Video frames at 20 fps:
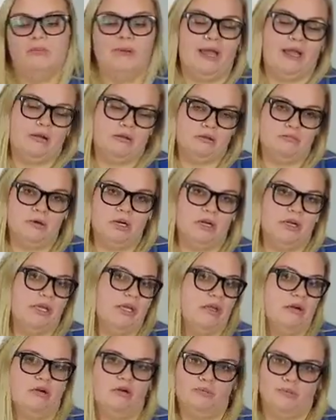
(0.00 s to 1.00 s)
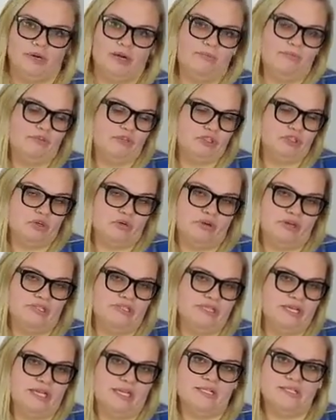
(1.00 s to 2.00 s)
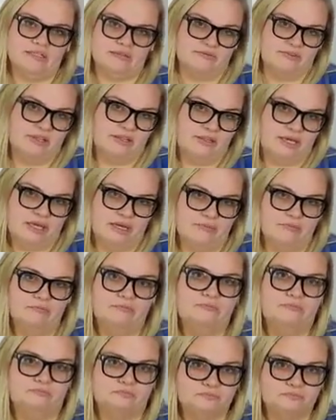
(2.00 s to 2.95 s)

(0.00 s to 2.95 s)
go back on the market, open up for showings again, stuff like that.